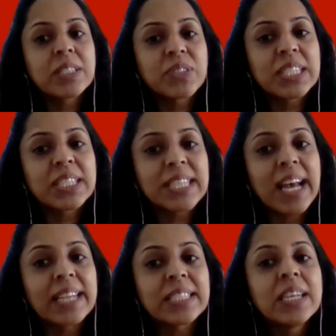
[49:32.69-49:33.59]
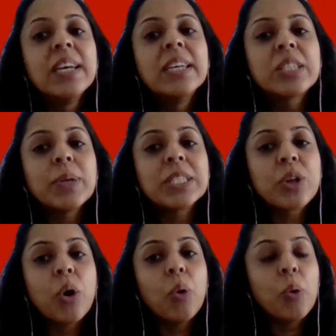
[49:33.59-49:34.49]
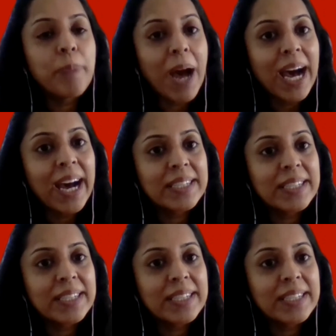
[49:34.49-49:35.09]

of success. So it's not all bad,